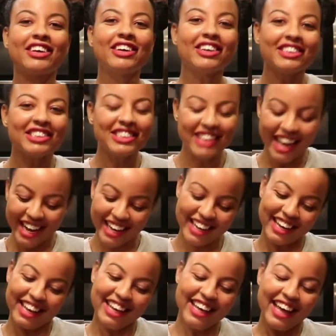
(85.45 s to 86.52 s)
good shake,
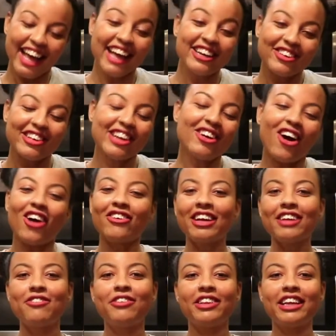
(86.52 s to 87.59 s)
and you can
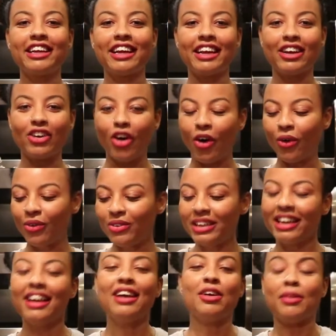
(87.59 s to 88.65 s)
already feel it getting
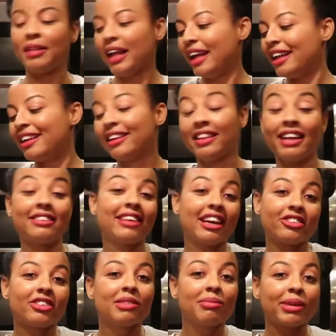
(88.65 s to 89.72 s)
cold, and that's
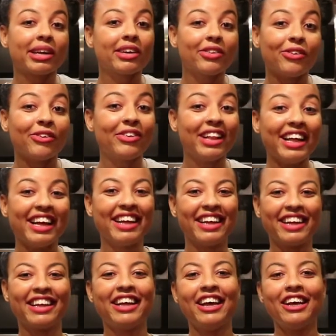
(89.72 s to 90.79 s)
actually pretty cool.
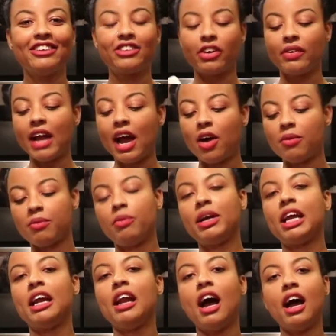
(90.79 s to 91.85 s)
So now we
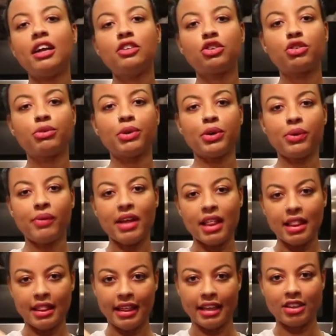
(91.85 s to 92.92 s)
can unscrew
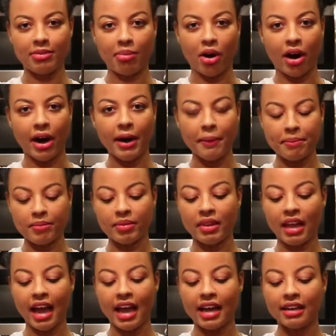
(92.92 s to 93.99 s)
this part.
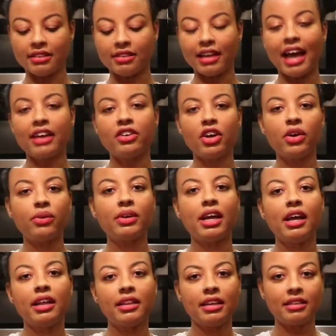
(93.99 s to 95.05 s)
And side note,
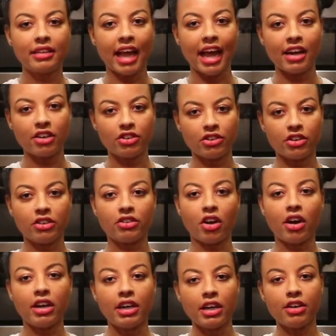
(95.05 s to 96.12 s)
these canisters
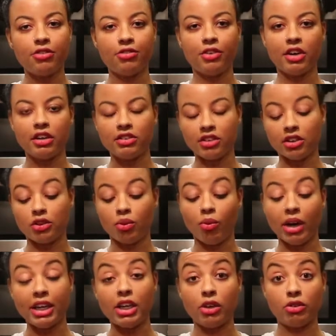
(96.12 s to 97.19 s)
are good for just
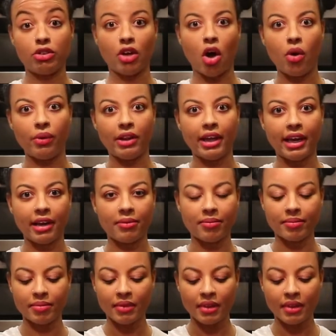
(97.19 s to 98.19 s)
one use only.